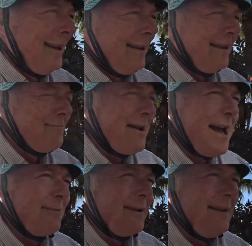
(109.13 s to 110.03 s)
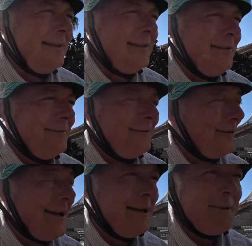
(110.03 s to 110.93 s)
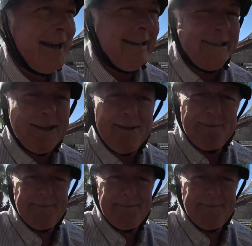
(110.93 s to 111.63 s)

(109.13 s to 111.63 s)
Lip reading: the Mamba Venom Antidote